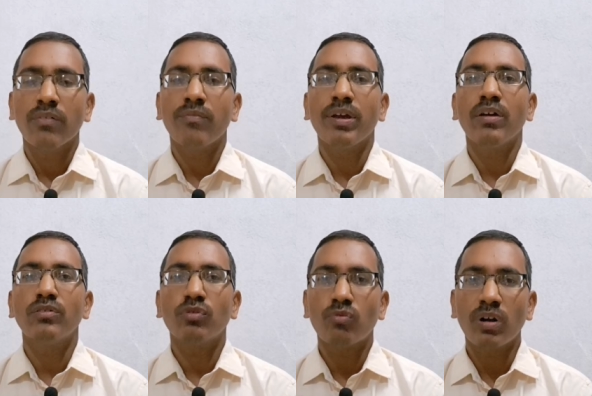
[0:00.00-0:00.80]
we
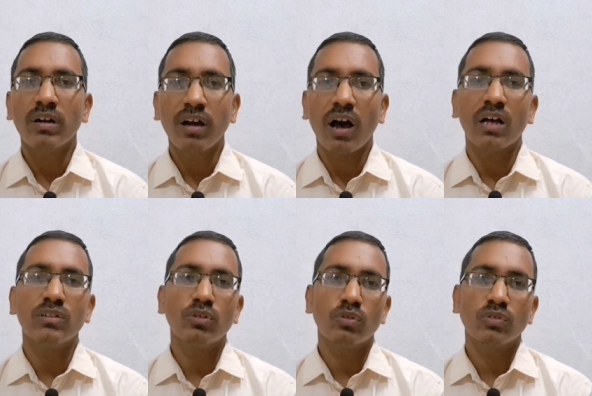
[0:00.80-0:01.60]
have to work
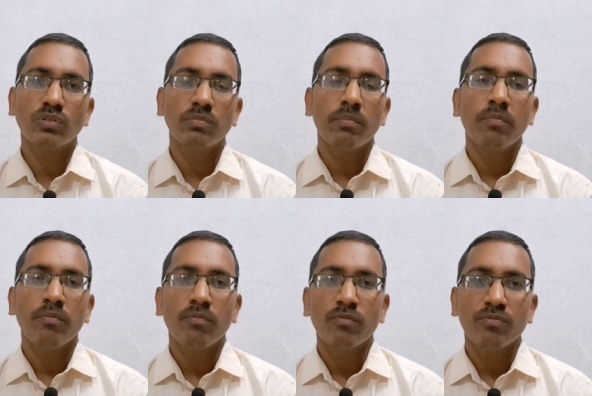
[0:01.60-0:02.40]
on those
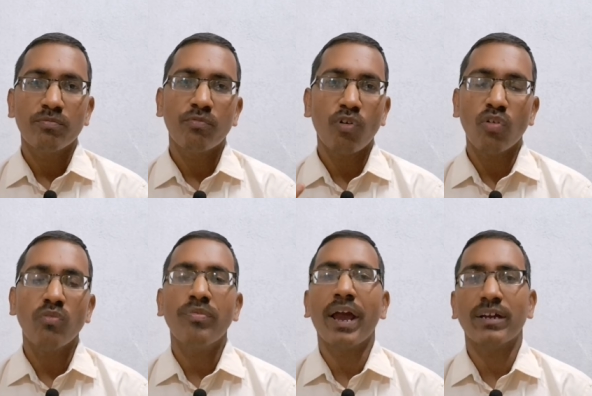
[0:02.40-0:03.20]
4
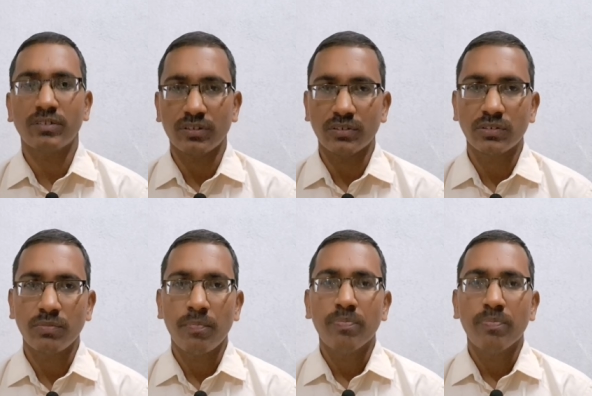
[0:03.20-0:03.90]
factors.